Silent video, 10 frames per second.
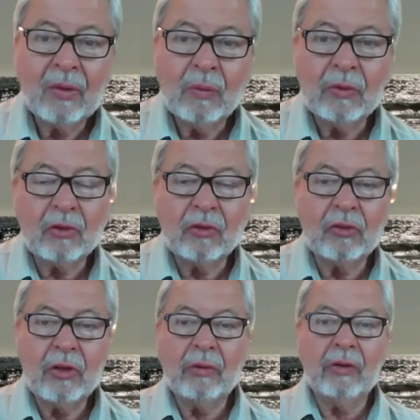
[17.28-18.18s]
which is
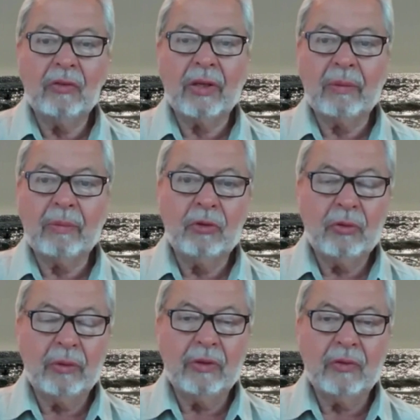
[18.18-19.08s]
known as
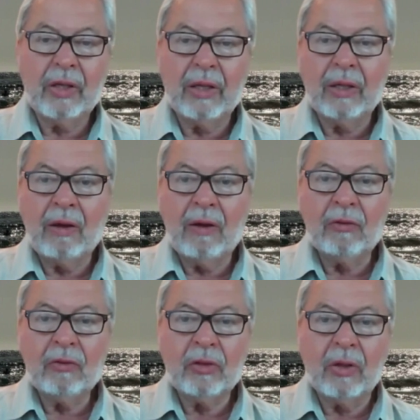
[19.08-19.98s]
ICOMOS-USA.
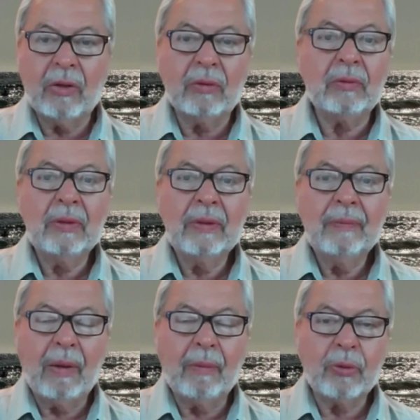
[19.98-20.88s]
Also,
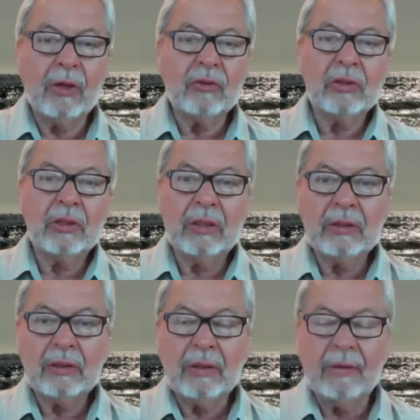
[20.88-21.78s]
I'm president
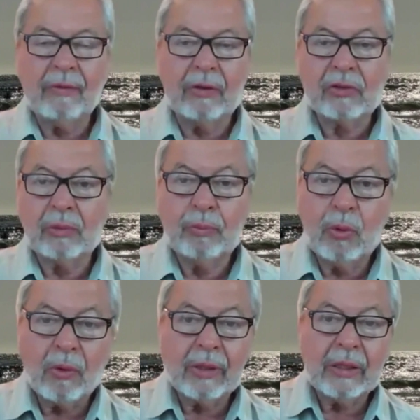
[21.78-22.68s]
of our
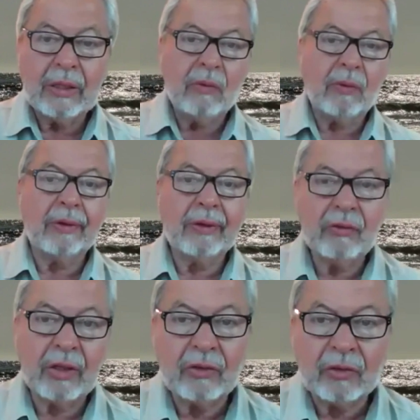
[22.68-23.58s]
supporting
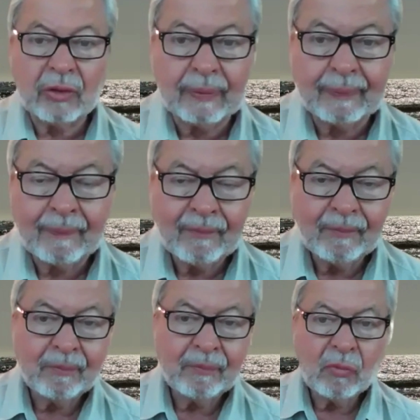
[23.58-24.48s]
organization,
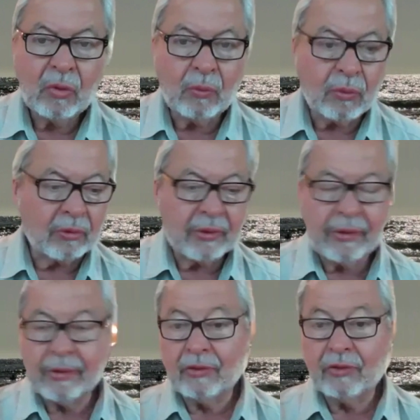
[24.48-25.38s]
World
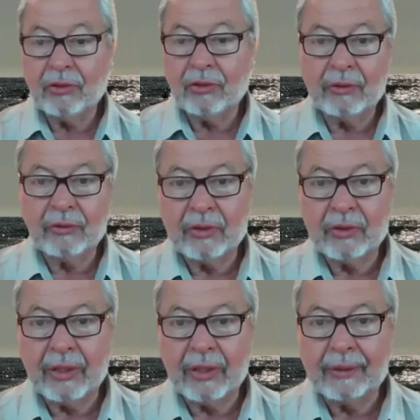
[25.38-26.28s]
Heritage USA.
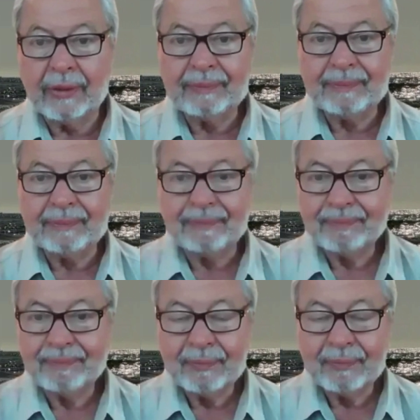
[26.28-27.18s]

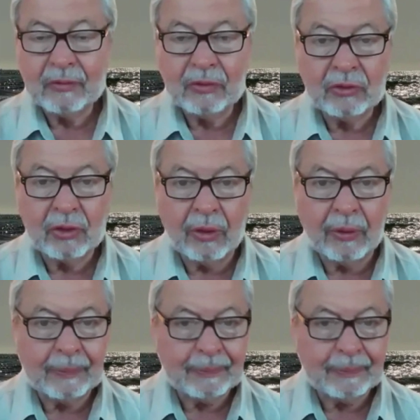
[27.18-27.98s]
So